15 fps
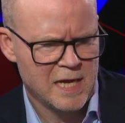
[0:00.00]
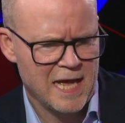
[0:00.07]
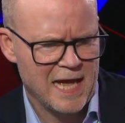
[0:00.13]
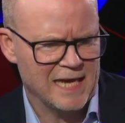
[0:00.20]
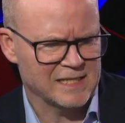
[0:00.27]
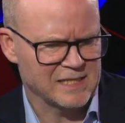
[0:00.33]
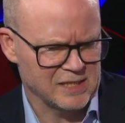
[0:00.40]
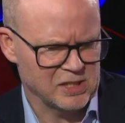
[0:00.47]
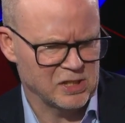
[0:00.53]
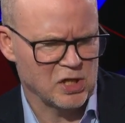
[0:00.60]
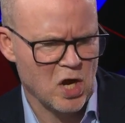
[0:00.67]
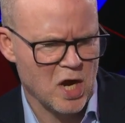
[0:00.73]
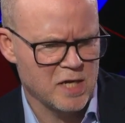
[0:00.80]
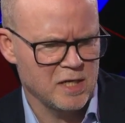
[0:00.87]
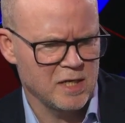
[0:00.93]
has
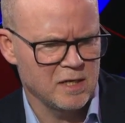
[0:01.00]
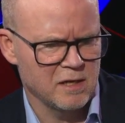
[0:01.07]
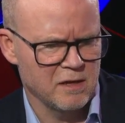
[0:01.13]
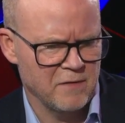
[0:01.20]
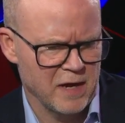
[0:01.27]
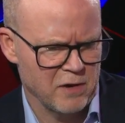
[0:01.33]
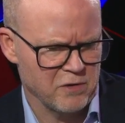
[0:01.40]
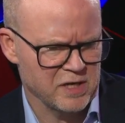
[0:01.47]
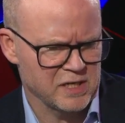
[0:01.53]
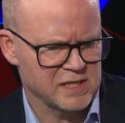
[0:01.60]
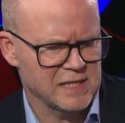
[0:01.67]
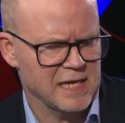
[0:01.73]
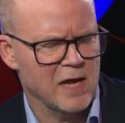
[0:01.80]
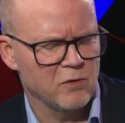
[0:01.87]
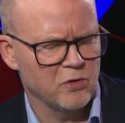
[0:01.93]
decided and they're in
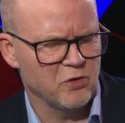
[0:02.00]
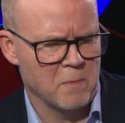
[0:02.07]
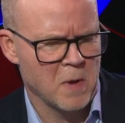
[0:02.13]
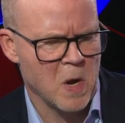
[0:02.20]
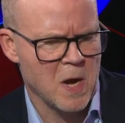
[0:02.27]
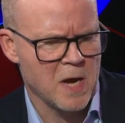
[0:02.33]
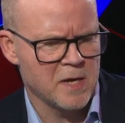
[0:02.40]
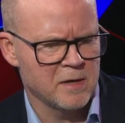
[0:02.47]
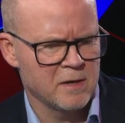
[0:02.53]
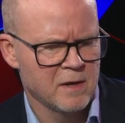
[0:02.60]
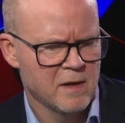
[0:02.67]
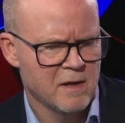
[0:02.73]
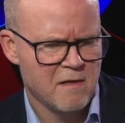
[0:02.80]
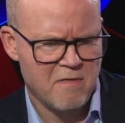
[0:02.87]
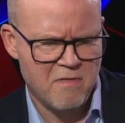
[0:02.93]
sound mind
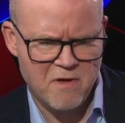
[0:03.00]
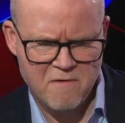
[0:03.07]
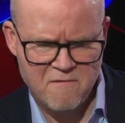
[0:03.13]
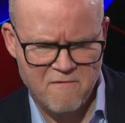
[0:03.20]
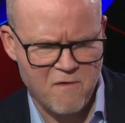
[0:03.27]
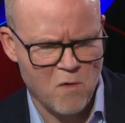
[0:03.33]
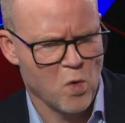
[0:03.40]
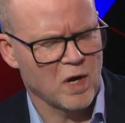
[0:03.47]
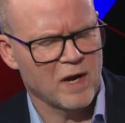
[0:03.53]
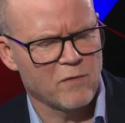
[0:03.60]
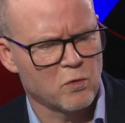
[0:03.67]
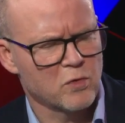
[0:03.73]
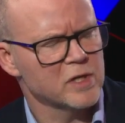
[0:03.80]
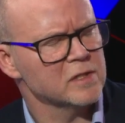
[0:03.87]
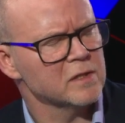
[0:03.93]
that for
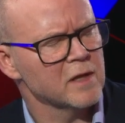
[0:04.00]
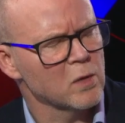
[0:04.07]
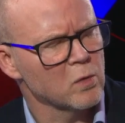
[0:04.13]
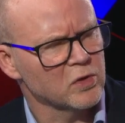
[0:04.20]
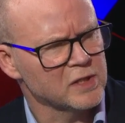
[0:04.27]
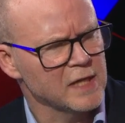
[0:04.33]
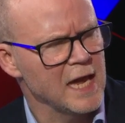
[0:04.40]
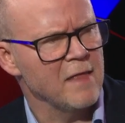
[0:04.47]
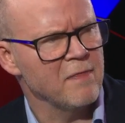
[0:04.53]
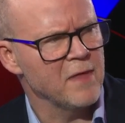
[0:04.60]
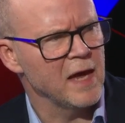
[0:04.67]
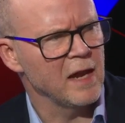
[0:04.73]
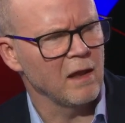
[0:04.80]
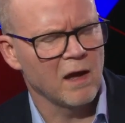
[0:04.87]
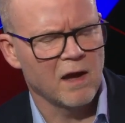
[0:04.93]
whatever reason they want to end
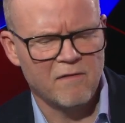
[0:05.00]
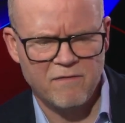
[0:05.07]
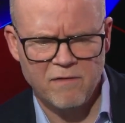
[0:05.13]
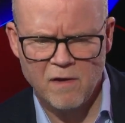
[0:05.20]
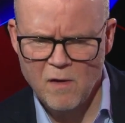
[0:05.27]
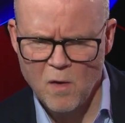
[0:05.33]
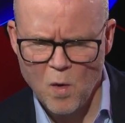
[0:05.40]
their life,